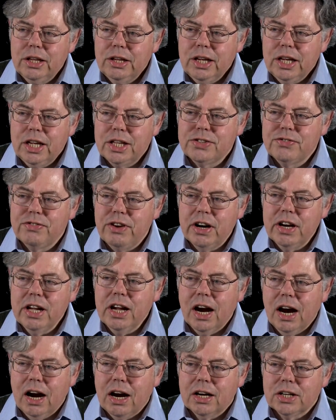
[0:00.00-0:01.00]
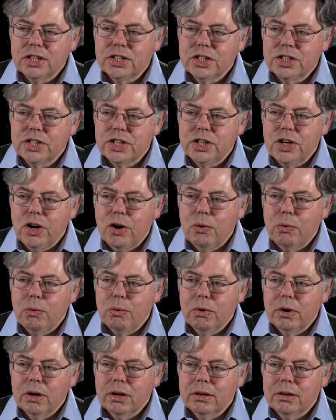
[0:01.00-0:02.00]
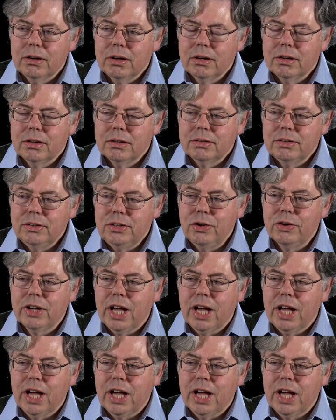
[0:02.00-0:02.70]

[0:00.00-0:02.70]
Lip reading: It's very hard to know. You